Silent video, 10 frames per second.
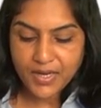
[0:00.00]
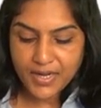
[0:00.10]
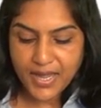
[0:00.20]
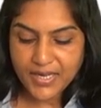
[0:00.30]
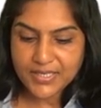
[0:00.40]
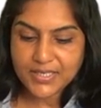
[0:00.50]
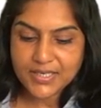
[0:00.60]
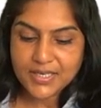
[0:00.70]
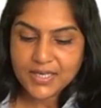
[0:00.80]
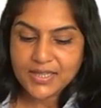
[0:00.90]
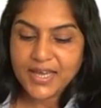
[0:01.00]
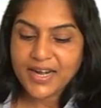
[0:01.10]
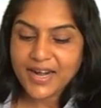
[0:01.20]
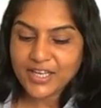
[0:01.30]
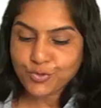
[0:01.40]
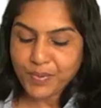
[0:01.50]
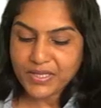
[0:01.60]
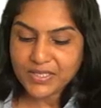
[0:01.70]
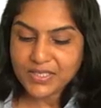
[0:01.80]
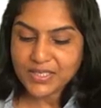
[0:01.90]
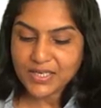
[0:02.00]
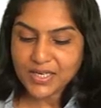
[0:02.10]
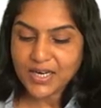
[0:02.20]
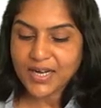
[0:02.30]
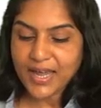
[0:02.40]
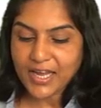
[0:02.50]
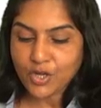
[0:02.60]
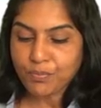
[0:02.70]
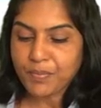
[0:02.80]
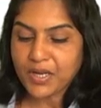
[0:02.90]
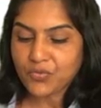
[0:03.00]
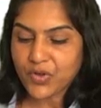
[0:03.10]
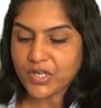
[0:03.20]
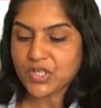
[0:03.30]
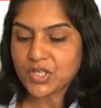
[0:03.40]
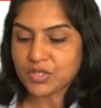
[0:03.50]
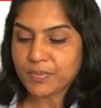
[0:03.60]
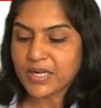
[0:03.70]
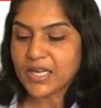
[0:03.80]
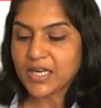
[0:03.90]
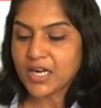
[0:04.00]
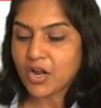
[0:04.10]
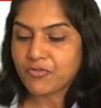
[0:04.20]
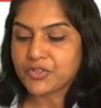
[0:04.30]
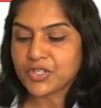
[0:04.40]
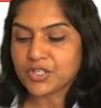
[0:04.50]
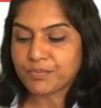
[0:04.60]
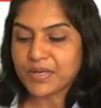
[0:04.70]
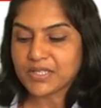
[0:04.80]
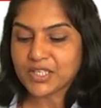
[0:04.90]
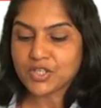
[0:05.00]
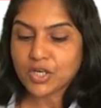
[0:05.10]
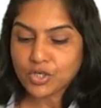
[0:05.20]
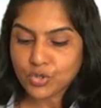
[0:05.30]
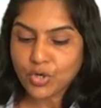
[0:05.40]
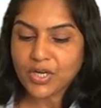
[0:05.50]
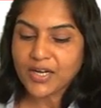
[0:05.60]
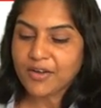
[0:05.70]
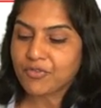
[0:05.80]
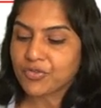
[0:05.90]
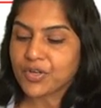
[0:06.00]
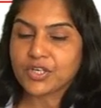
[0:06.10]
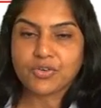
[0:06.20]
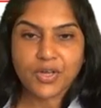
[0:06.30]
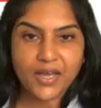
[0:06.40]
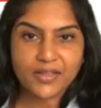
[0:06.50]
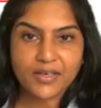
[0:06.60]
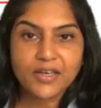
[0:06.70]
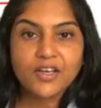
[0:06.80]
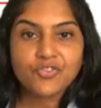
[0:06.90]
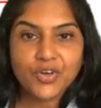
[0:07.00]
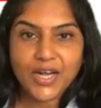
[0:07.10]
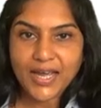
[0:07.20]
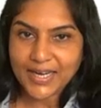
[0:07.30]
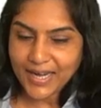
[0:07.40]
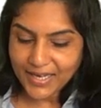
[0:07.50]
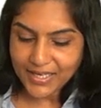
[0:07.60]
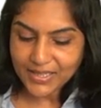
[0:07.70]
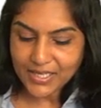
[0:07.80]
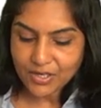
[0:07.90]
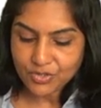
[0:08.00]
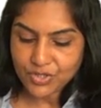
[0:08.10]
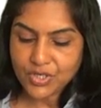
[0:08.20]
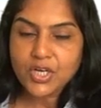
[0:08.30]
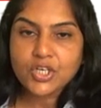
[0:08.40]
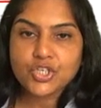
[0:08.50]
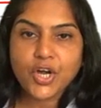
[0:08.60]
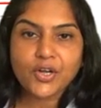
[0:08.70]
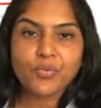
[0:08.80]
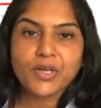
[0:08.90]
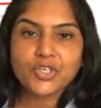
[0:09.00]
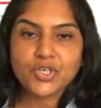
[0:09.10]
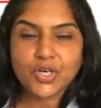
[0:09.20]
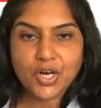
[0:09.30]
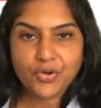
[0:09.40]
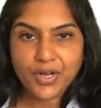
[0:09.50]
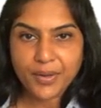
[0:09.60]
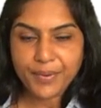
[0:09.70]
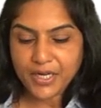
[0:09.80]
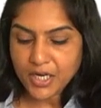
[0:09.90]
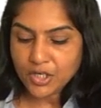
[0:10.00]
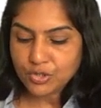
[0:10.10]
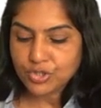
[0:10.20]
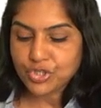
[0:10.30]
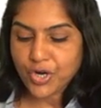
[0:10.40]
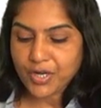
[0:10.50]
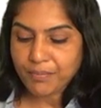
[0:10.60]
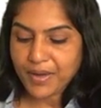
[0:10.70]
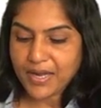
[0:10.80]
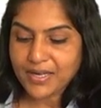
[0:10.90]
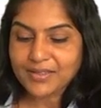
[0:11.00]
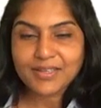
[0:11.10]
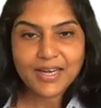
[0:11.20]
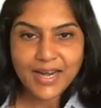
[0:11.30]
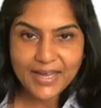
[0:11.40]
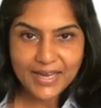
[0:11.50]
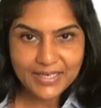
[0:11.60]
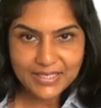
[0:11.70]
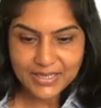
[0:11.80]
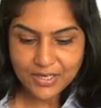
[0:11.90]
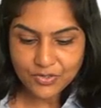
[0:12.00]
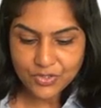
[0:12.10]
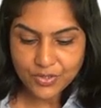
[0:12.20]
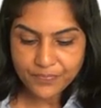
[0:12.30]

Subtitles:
Next, there are expenses incurred, equipment, wages, material, office expenses, totaled everything together, 3,80,000. Joint venture account debit to joint bank 3,80,000.